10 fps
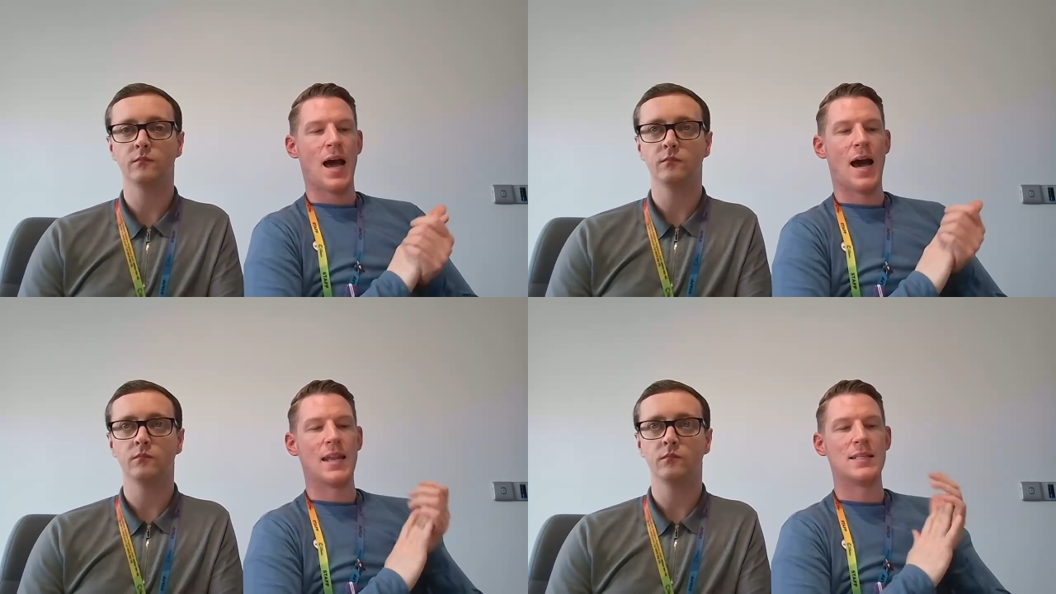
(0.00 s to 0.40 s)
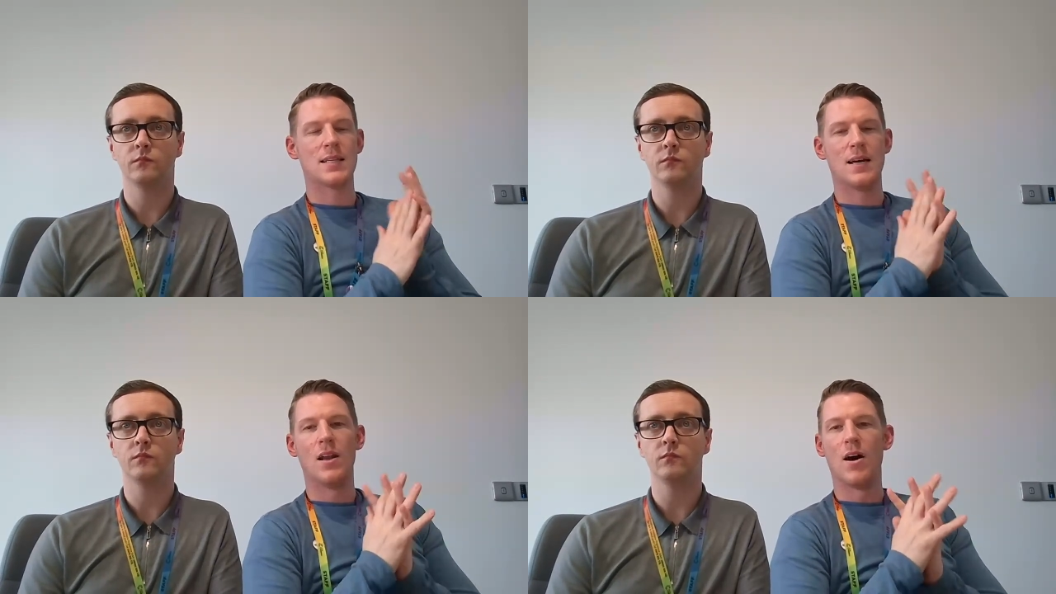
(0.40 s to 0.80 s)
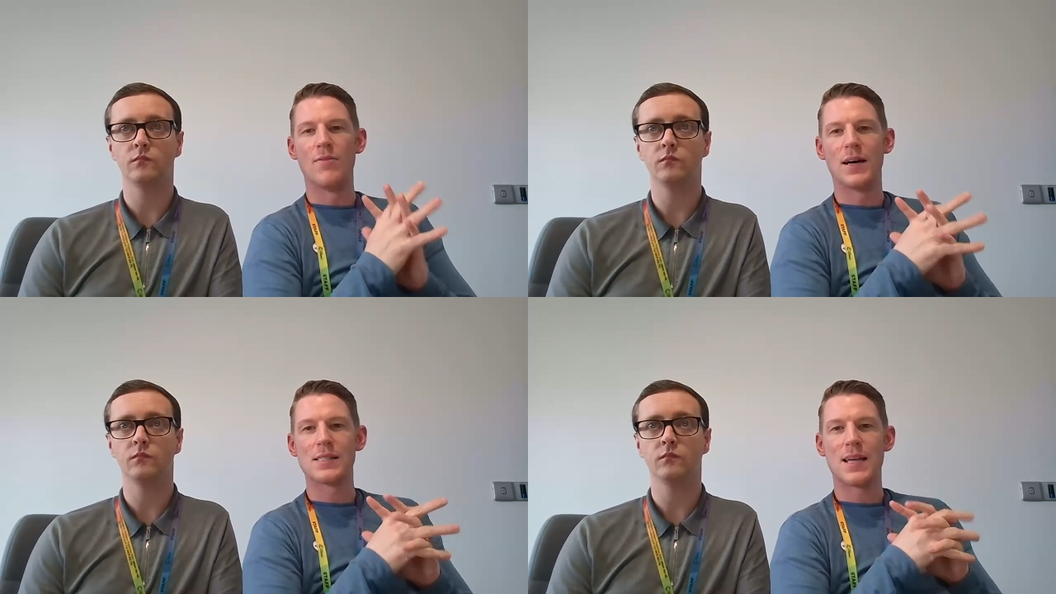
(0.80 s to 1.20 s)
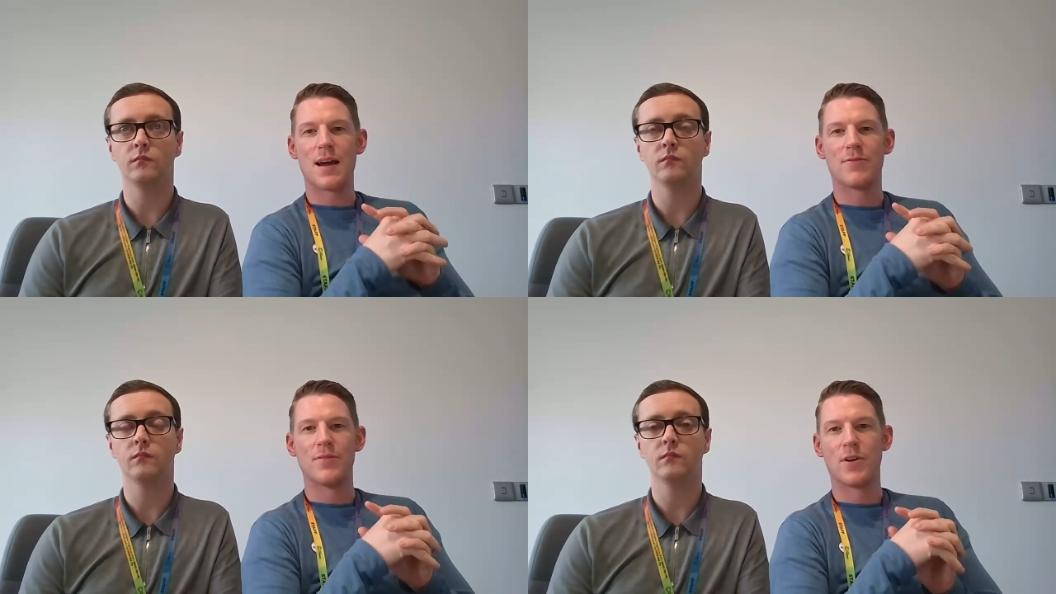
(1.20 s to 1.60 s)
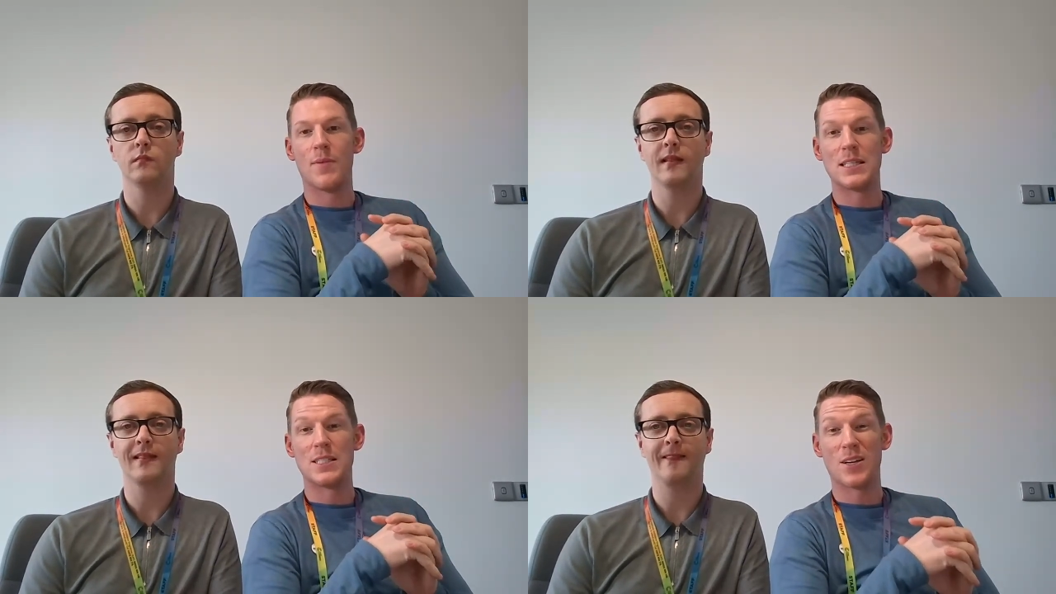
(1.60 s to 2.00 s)
Speaker 1: And a lot of our staff have
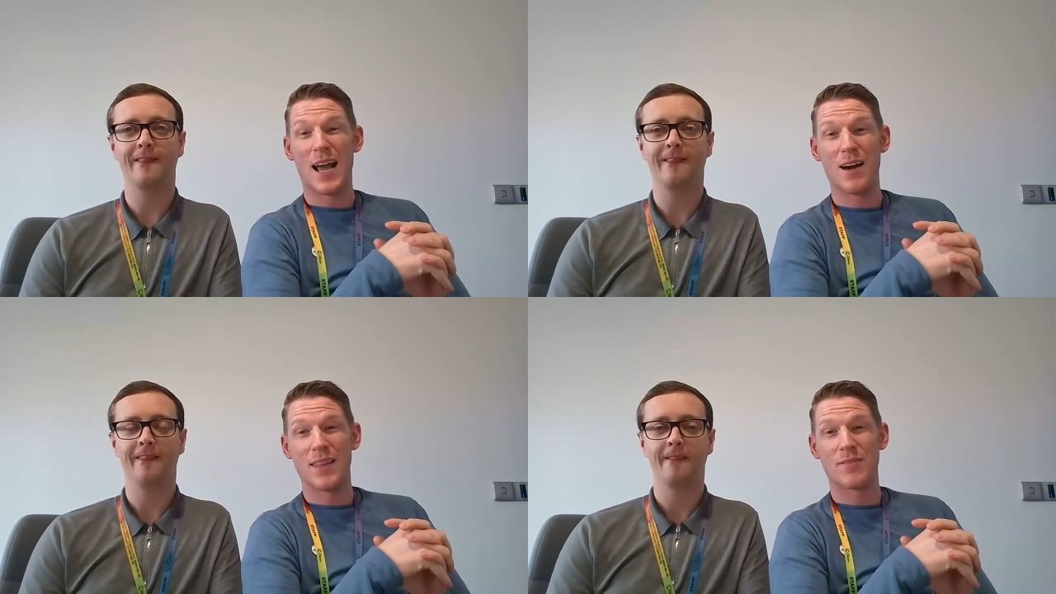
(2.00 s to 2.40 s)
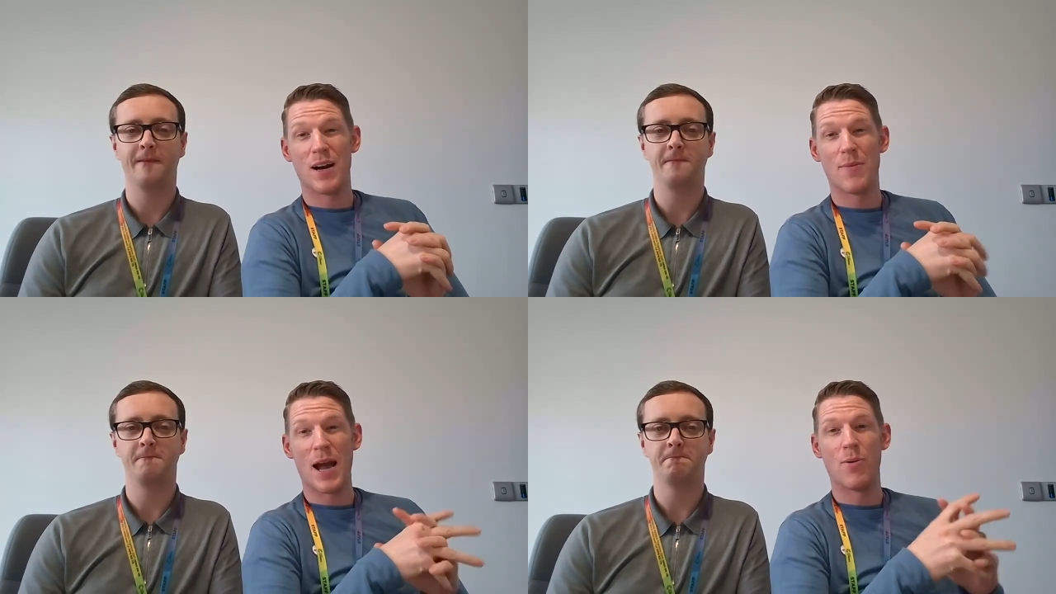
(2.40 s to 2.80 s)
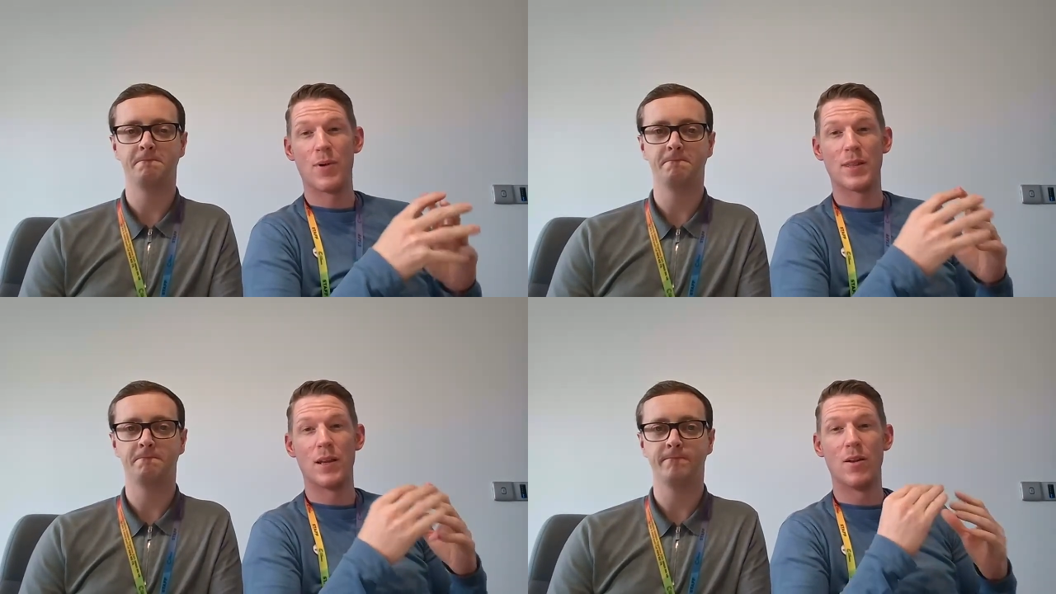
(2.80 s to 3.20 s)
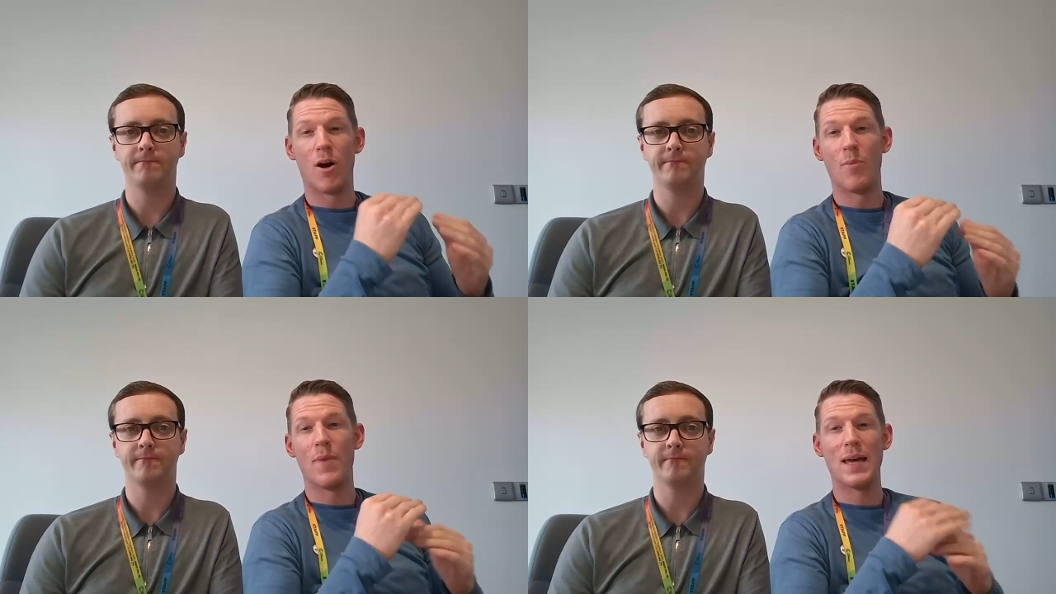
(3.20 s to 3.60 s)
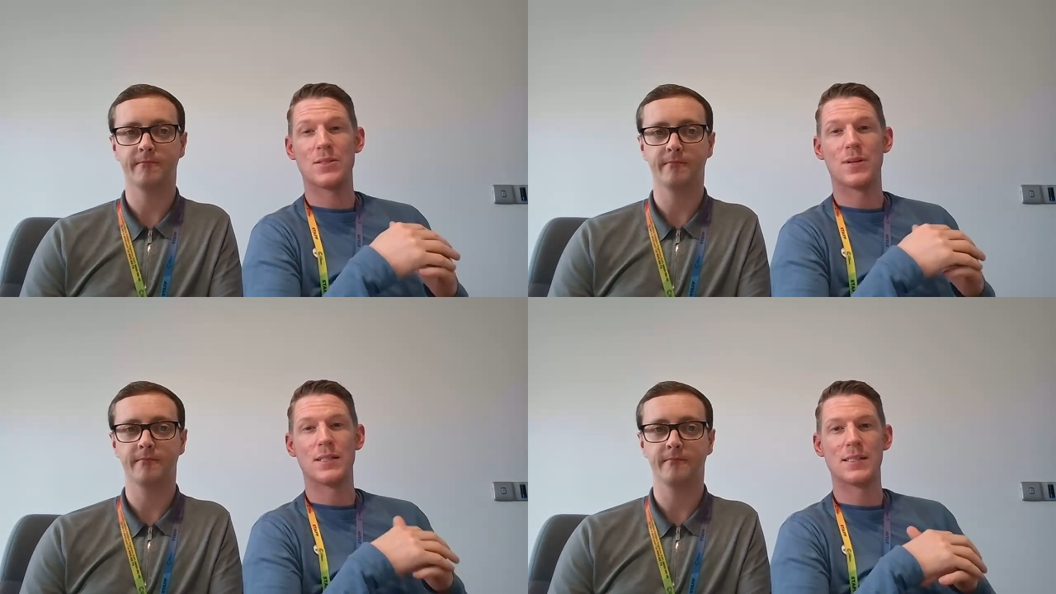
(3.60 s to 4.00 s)
commented on how they've come out with a lot
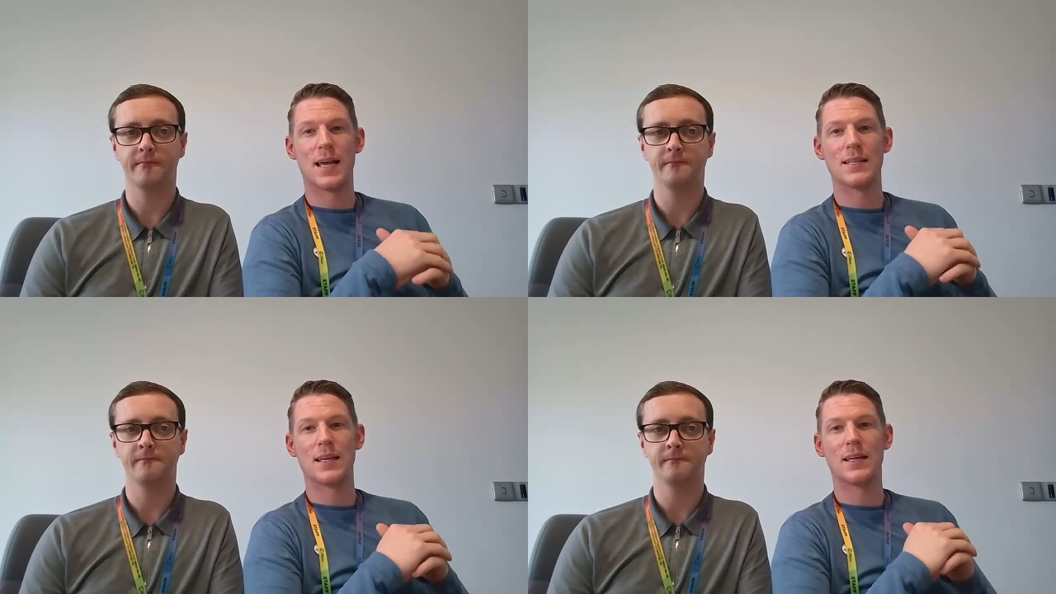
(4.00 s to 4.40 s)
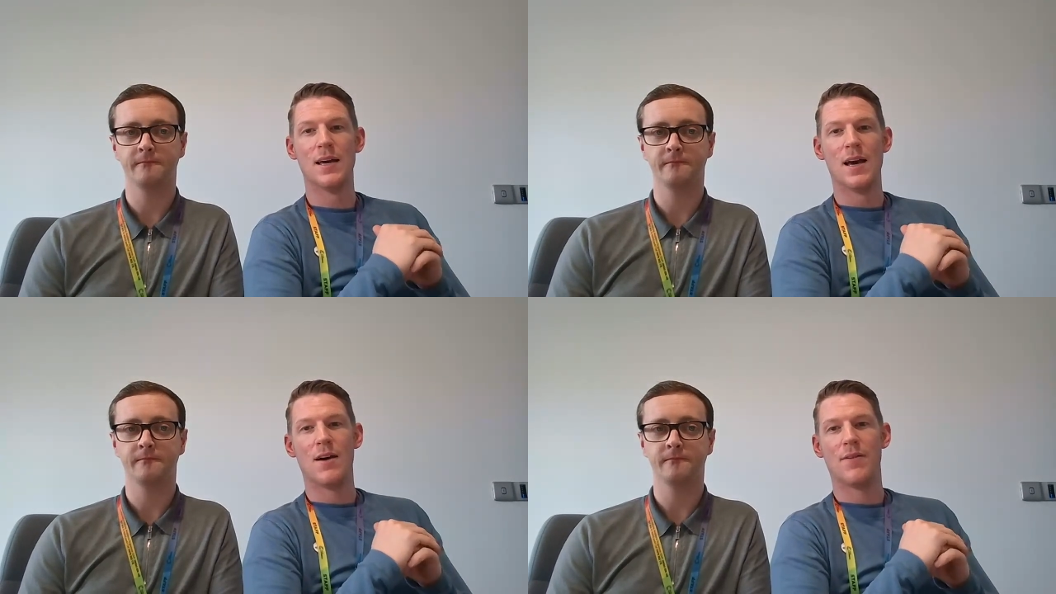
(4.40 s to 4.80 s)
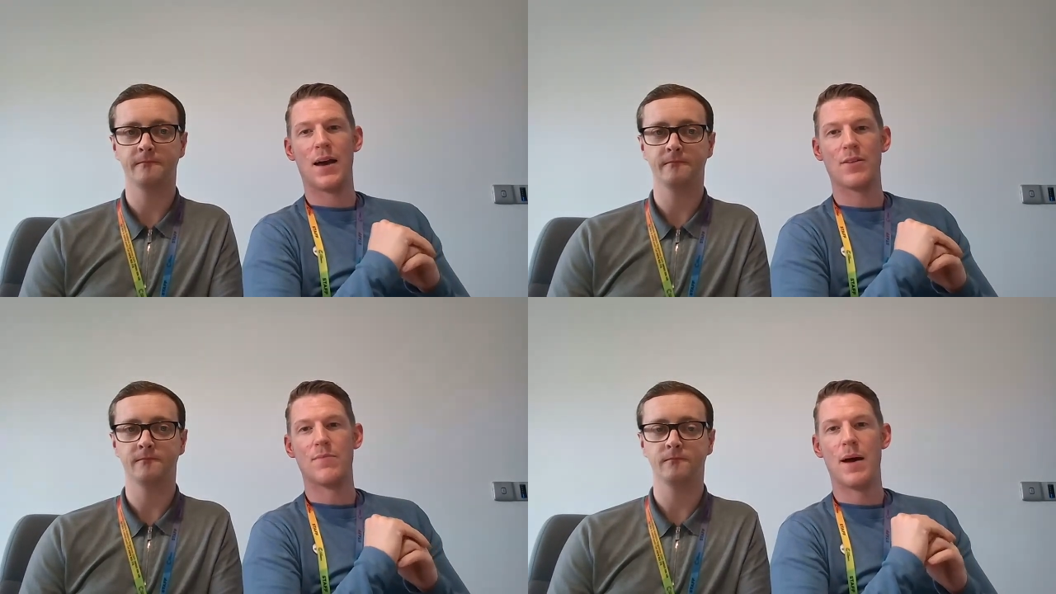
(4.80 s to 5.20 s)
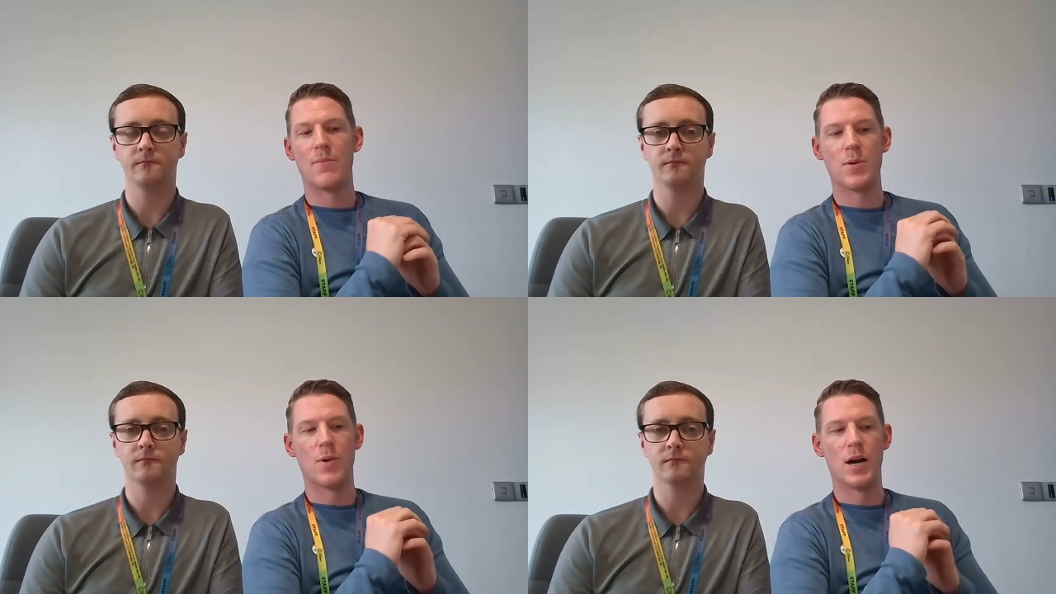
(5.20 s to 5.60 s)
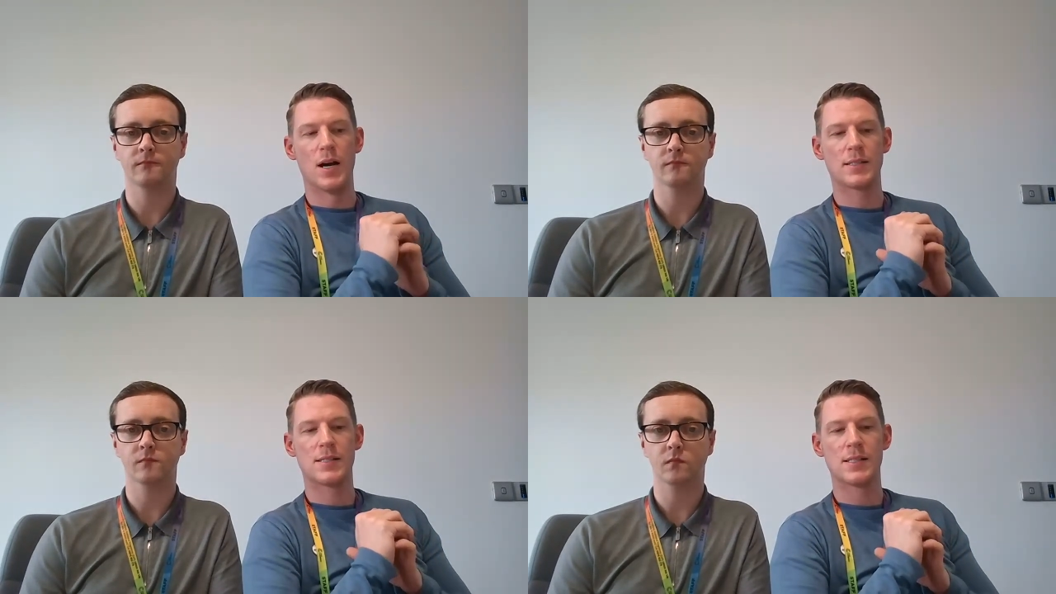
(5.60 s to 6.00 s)
better understanding of how the memory
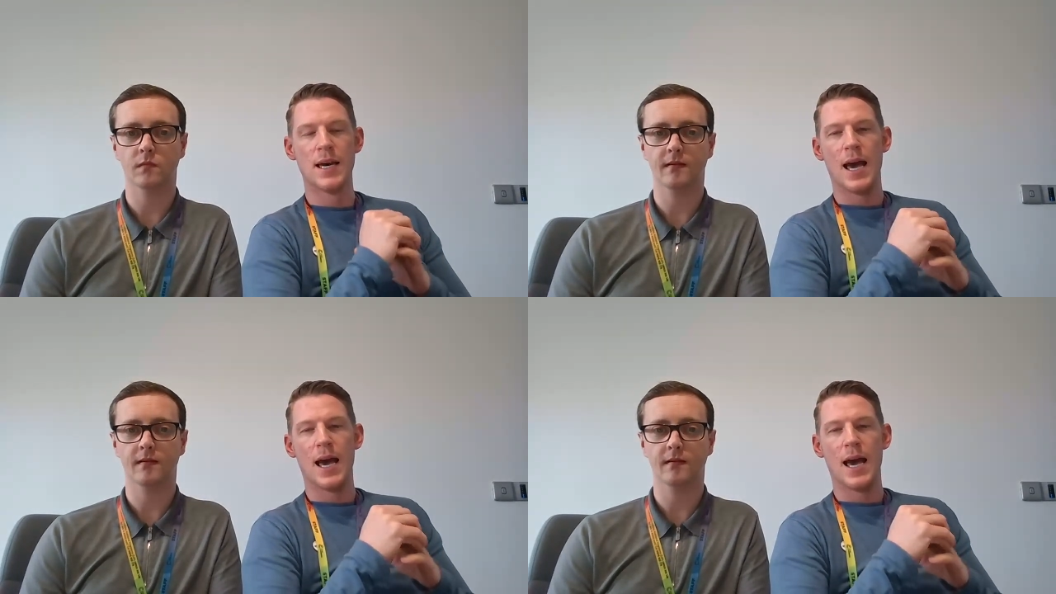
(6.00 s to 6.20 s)
works